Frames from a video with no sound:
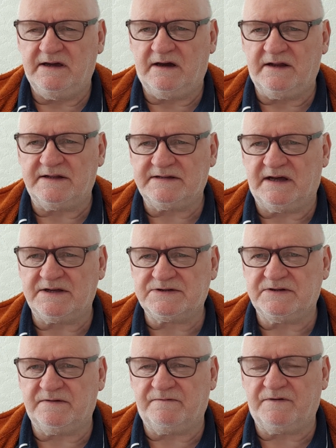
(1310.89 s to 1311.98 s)
and attached
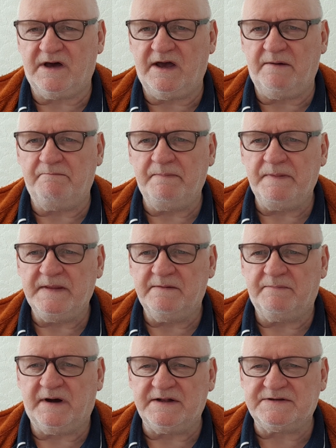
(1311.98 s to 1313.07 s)
to the frame
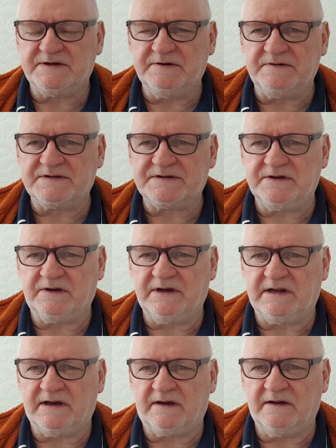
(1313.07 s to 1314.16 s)
by 2 circular